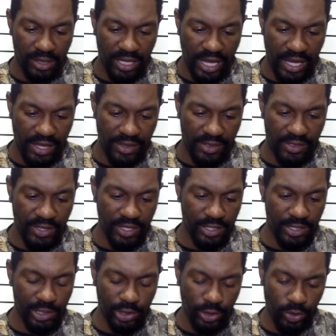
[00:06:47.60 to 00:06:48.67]
that
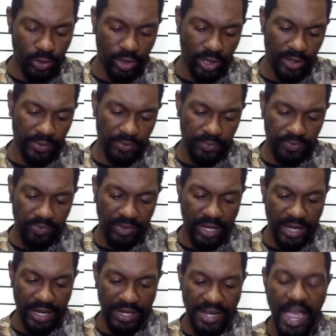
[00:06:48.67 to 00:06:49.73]
this lure,
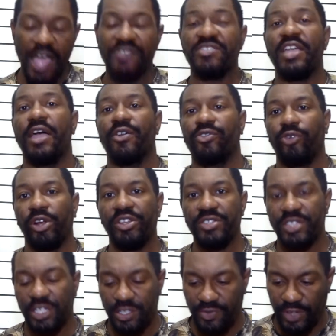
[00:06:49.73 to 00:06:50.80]
it dives down 3 to
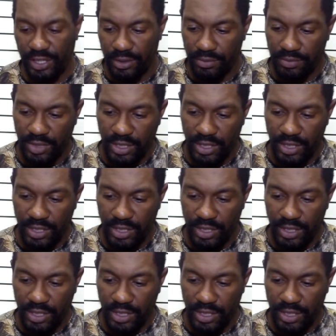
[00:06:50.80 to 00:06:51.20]
6 feet.